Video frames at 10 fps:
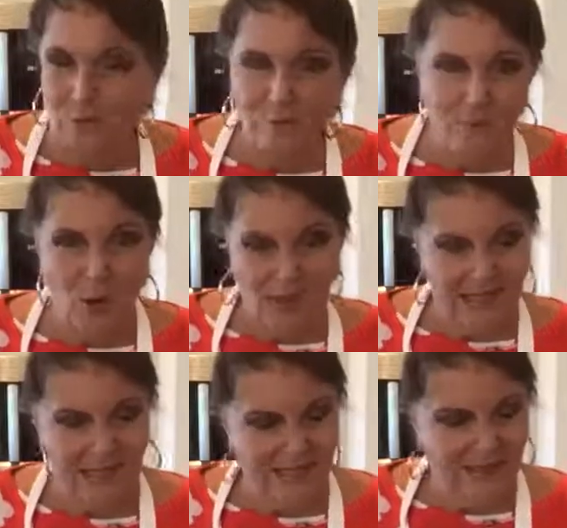Good
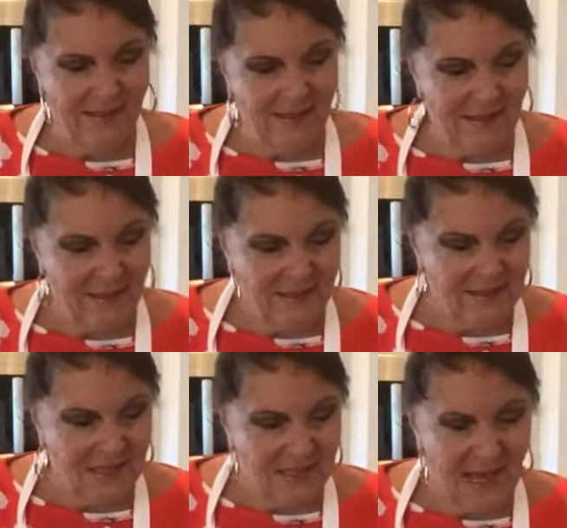morning.
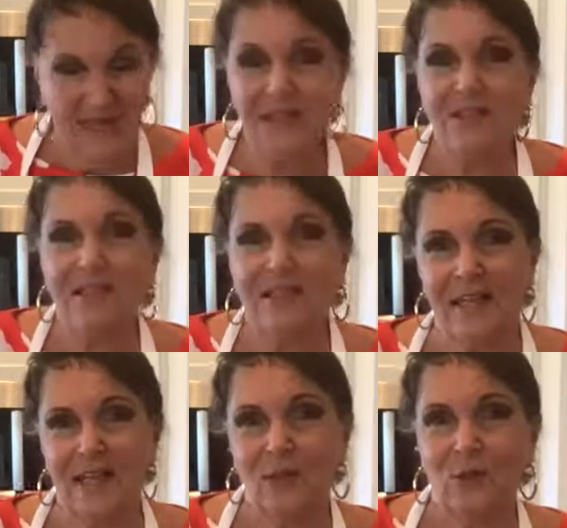It's nice to
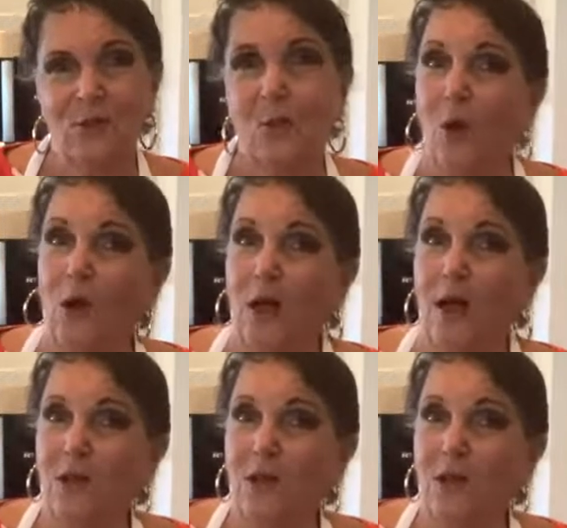see you all.